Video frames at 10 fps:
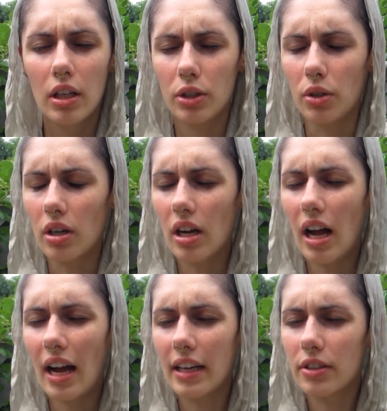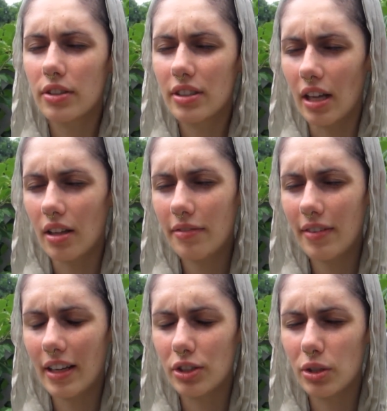your higher self,
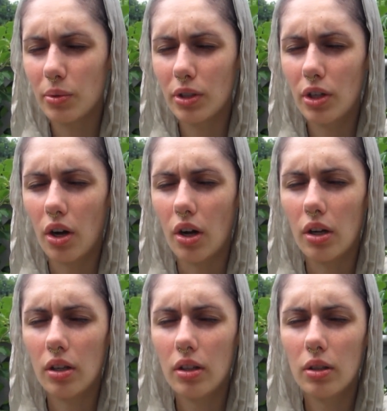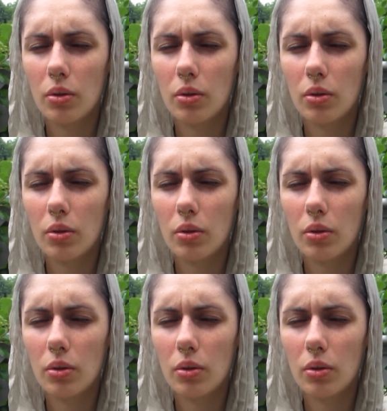as you would call,